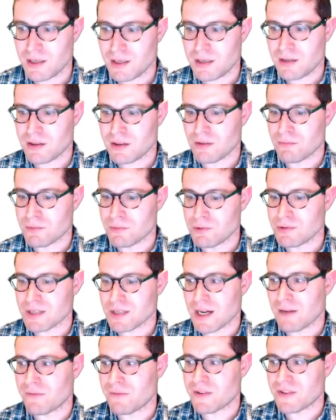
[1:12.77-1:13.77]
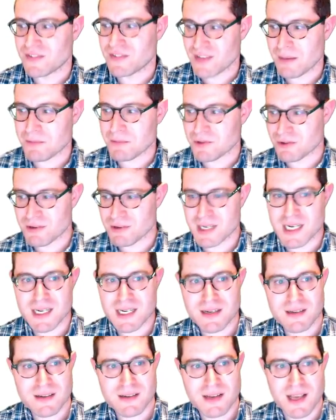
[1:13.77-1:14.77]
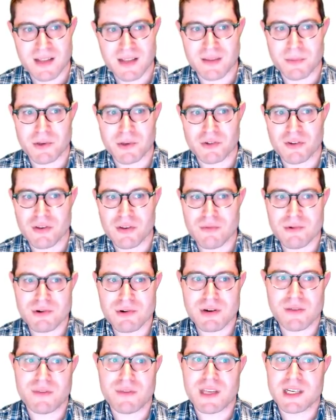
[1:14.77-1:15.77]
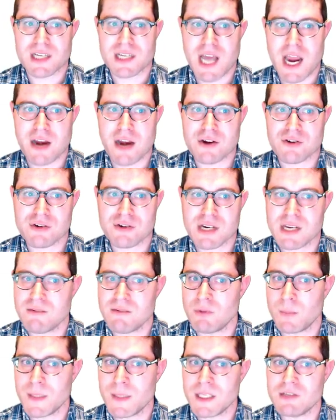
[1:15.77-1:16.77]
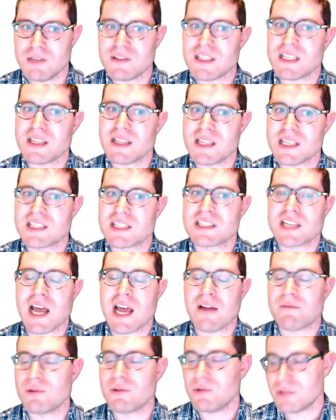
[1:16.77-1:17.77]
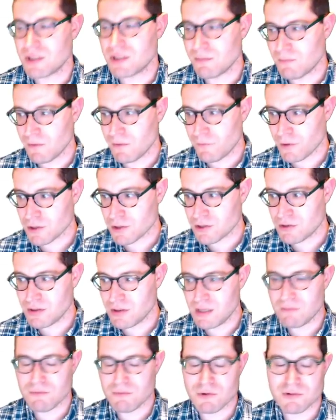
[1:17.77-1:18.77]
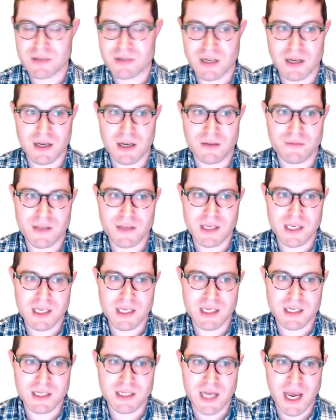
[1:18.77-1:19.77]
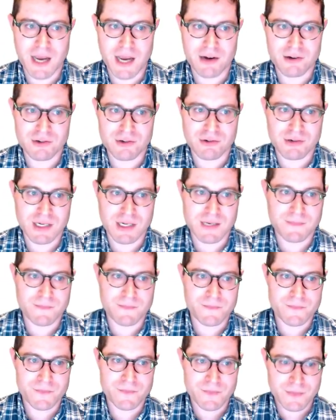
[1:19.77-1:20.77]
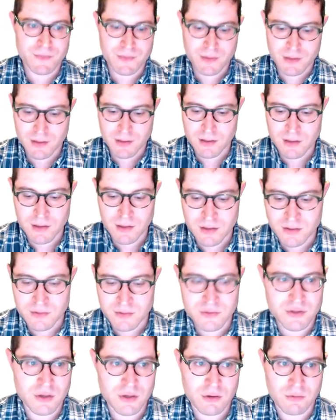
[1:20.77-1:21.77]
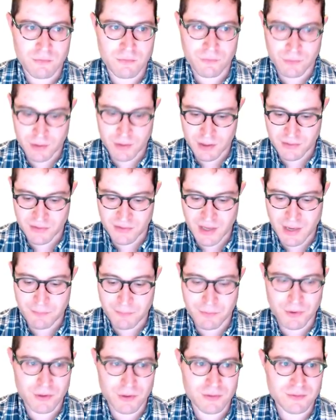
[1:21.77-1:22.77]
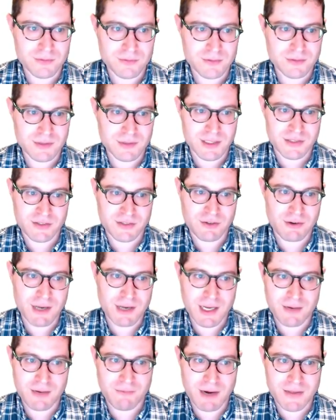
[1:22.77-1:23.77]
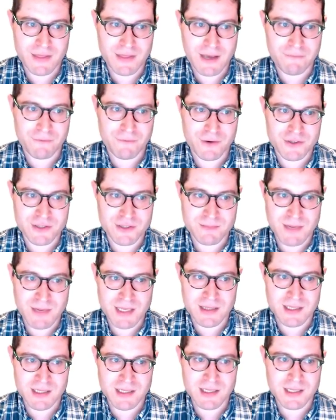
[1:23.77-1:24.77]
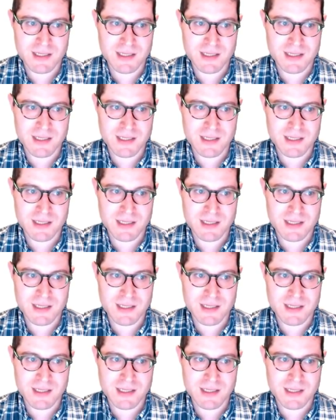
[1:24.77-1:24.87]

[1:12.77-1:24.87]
the root of the subtree, as opposed to the root of the entire tree. We'll be using this dot root to refer to the root of the entire tree. So, for example, let's go ahead and write that first method,